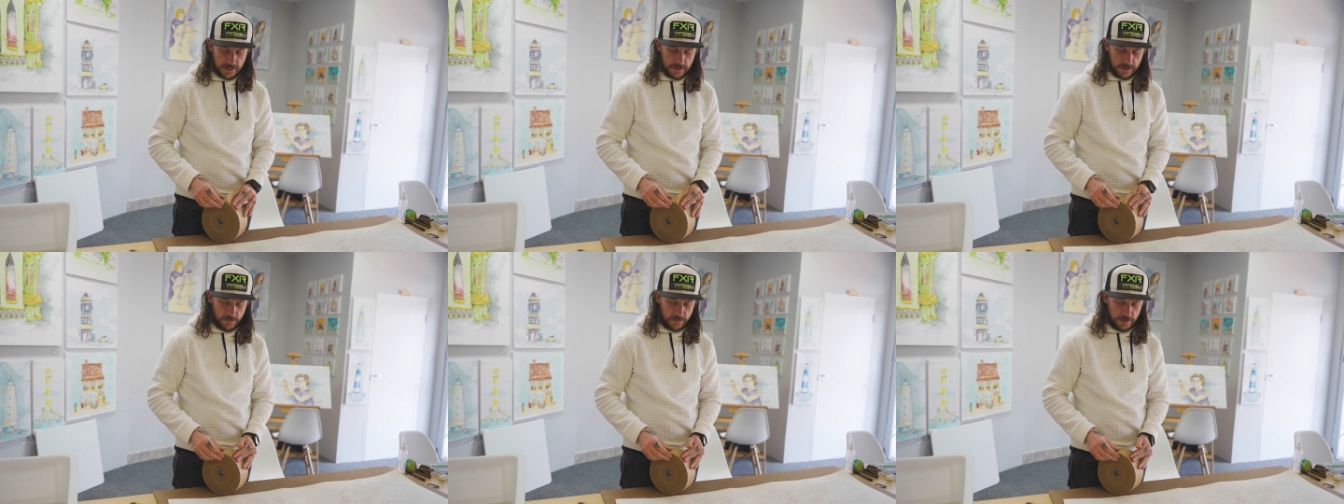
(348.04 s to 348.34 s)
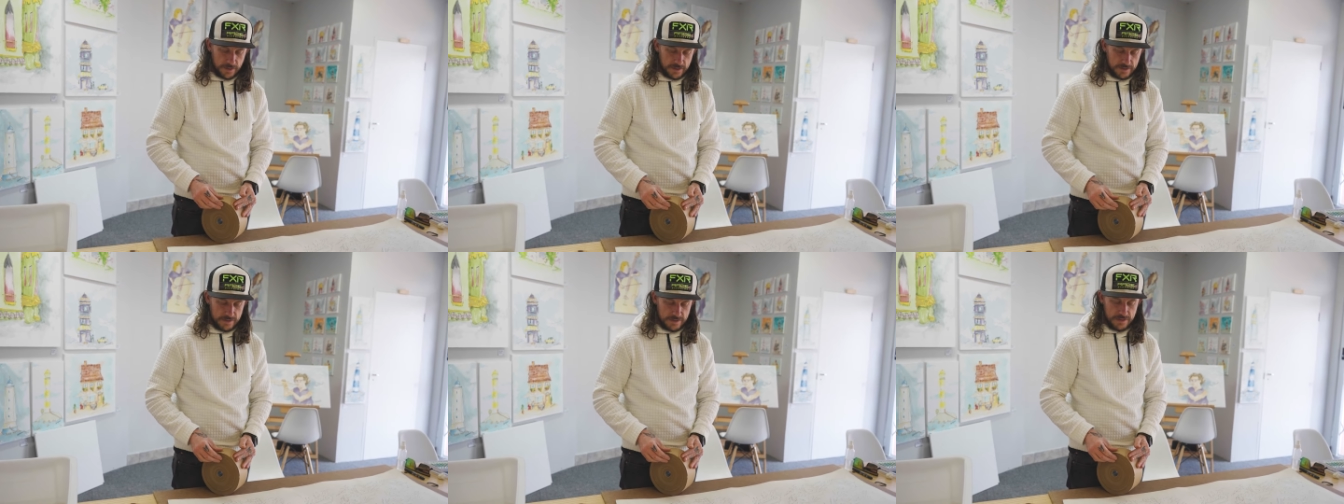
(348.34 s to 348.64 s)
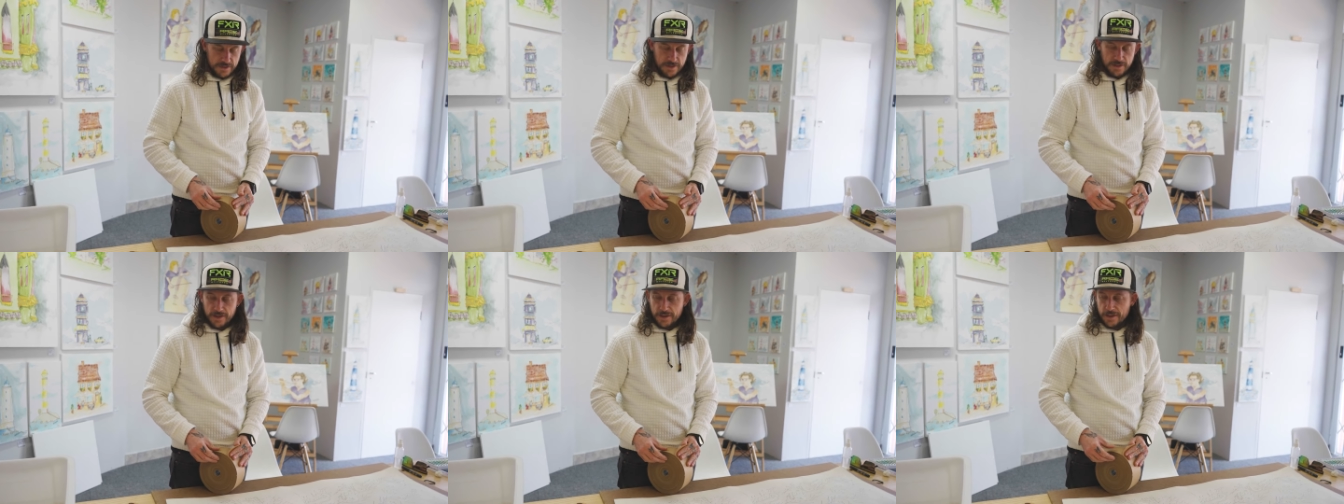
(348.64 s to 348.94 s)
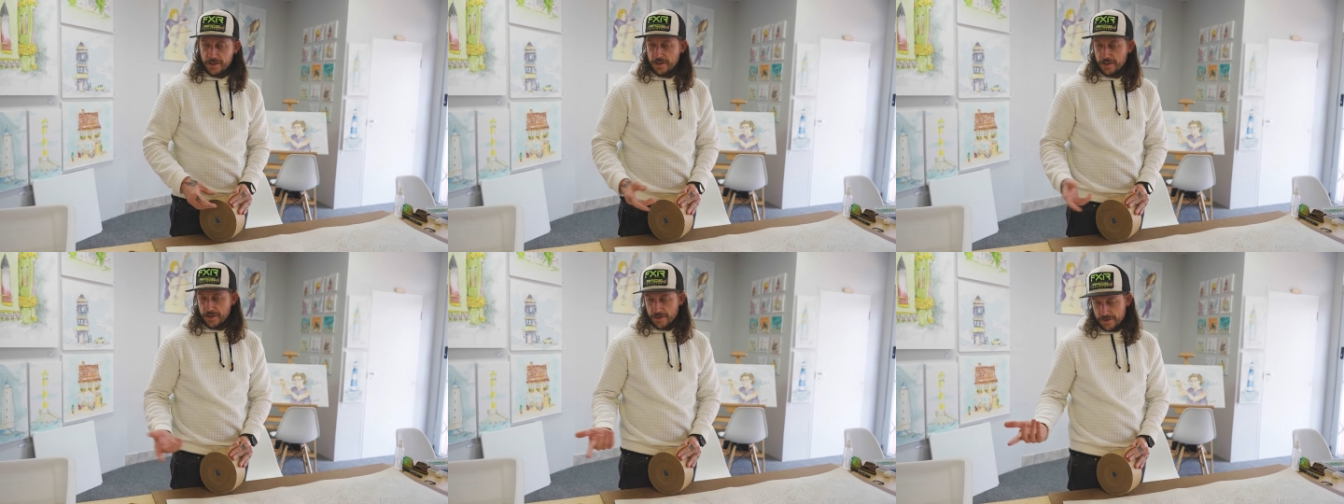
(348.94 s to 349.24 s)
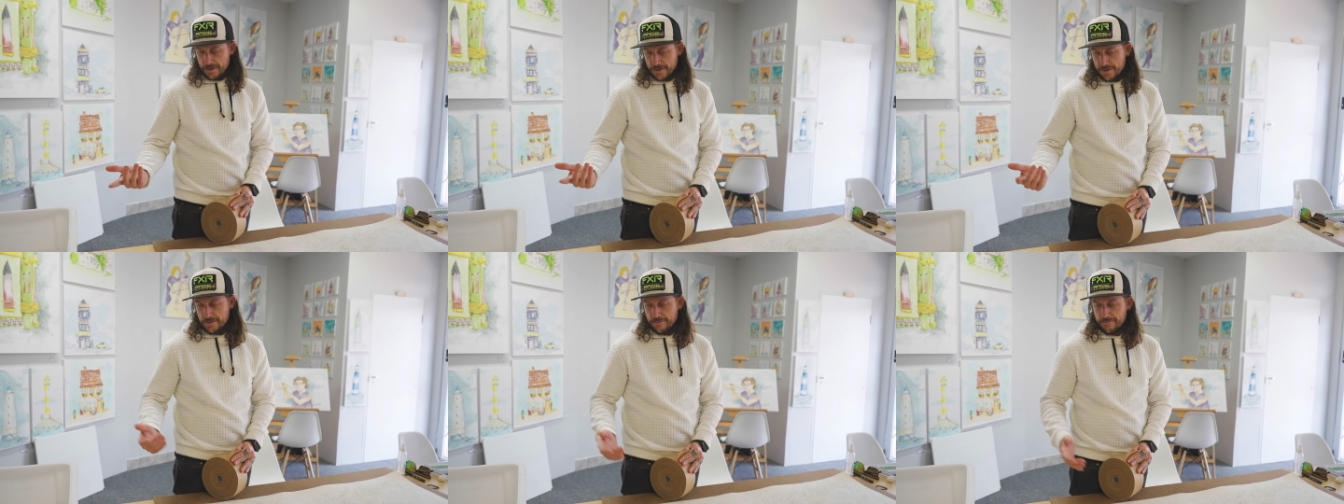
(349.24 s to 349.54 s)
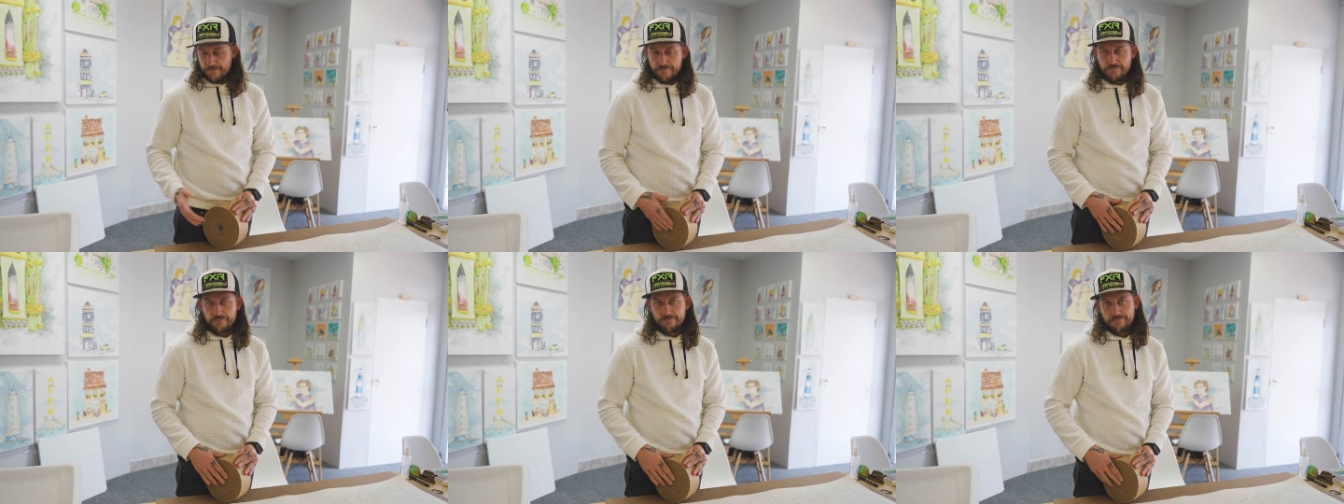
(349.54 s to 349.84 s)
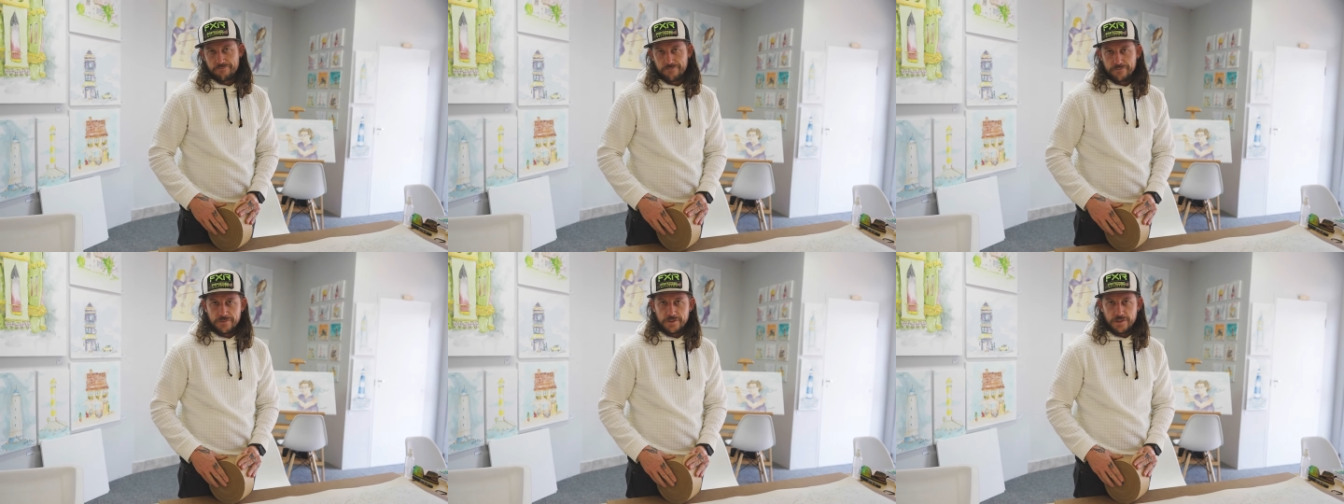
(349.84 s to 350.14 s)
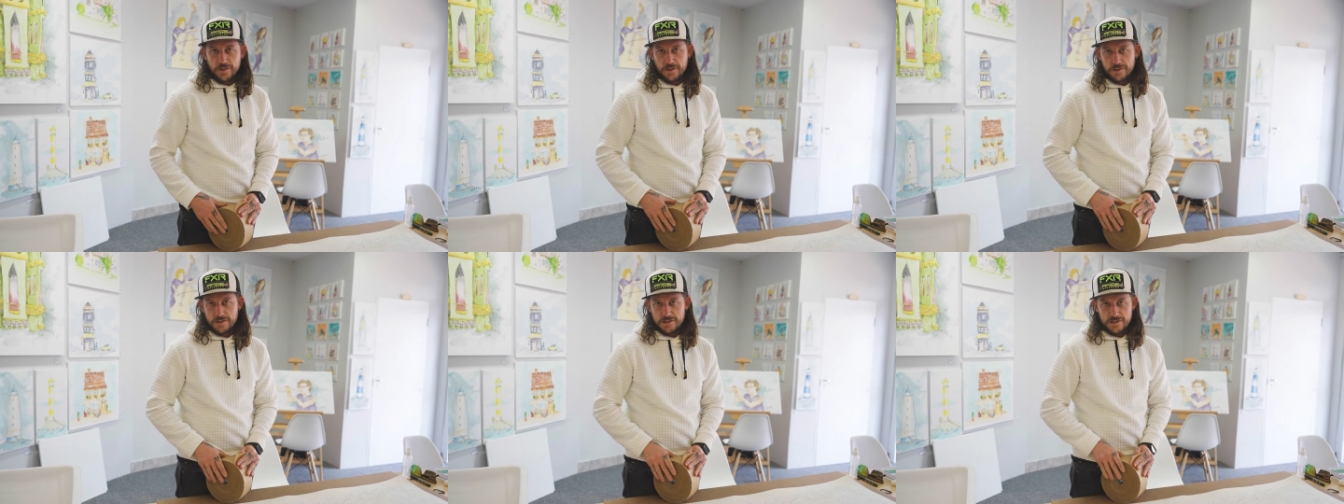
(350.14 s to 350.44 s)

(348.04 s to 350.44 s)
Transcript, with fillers: otherwise you're